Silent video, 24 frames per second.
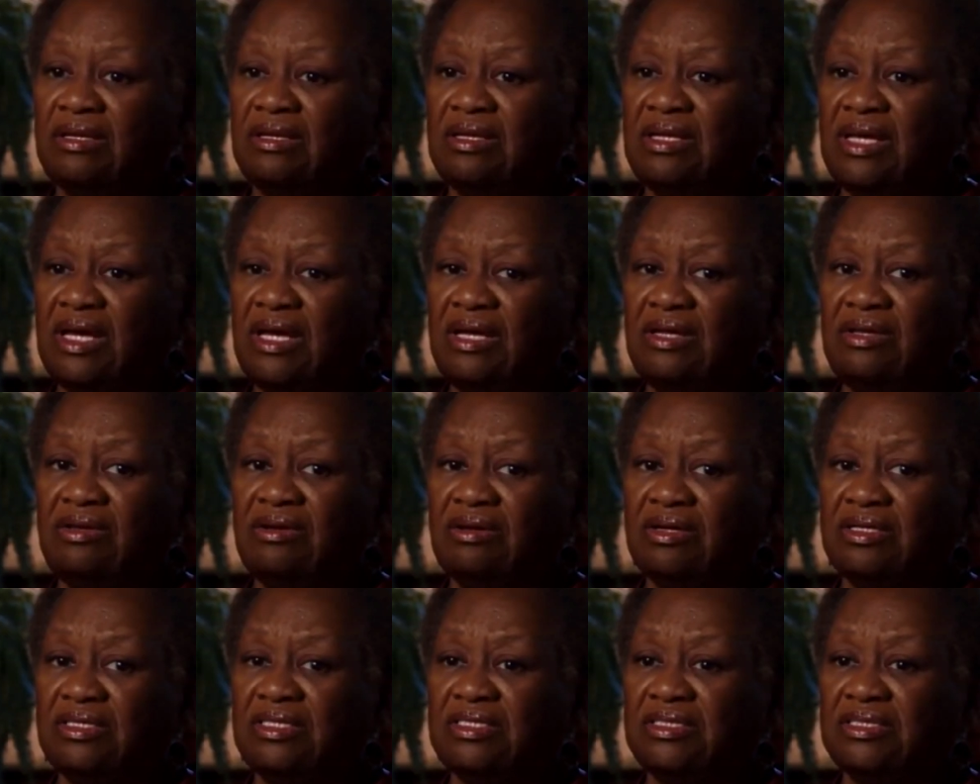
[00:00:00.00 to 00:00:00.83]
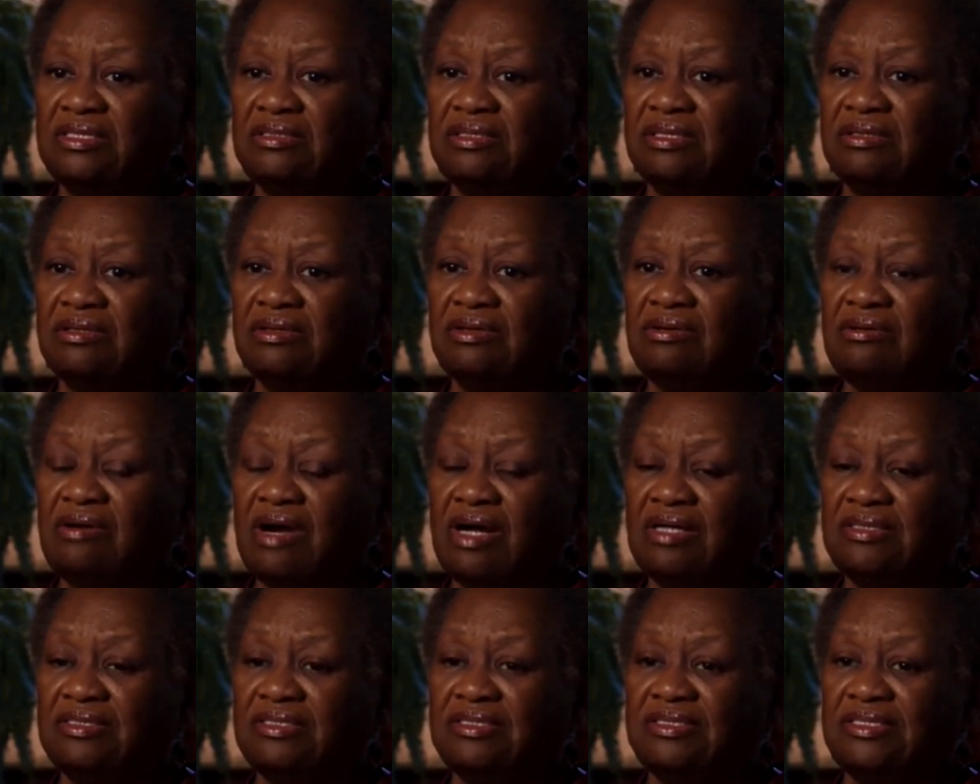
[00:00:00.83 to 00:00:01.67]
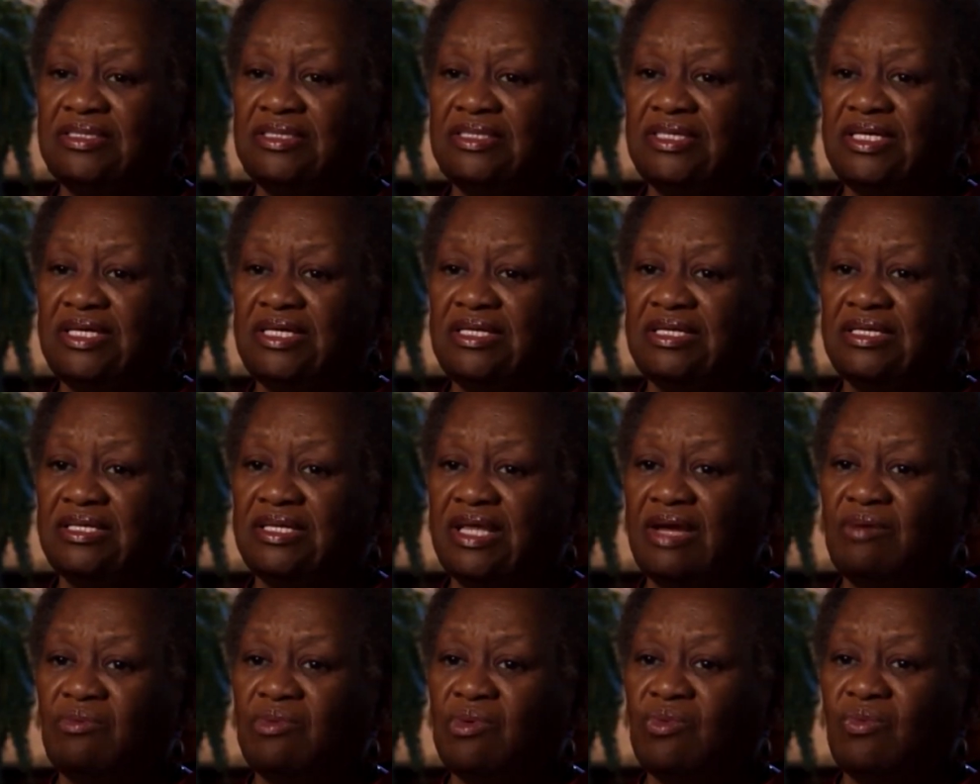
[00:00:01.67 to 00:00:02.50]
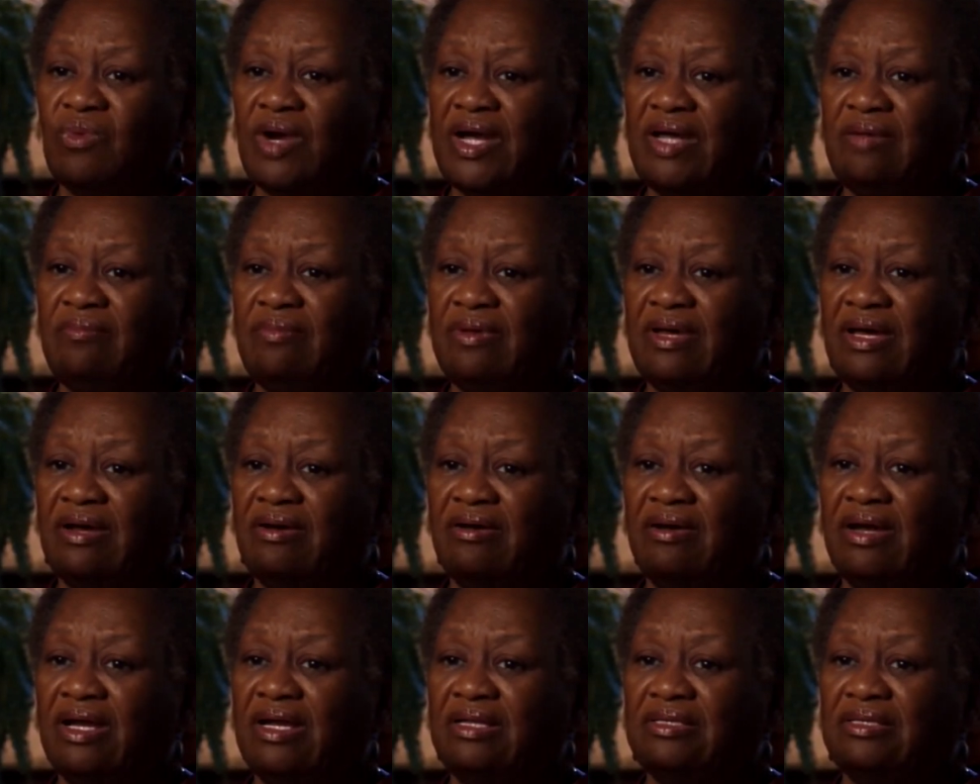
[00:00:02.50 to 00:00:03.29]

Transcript: Yeah, you could just look across and see that they were way better.